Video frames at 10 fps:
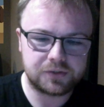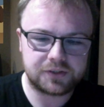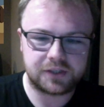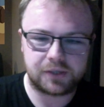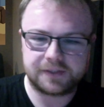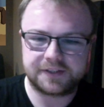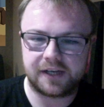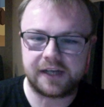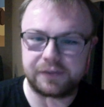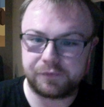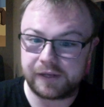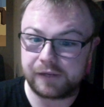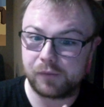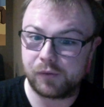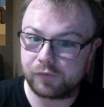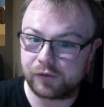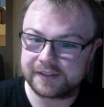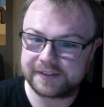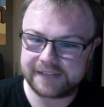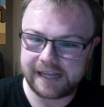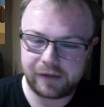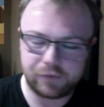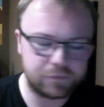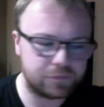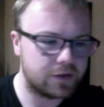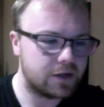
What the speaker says: So it's starting to think more for itself.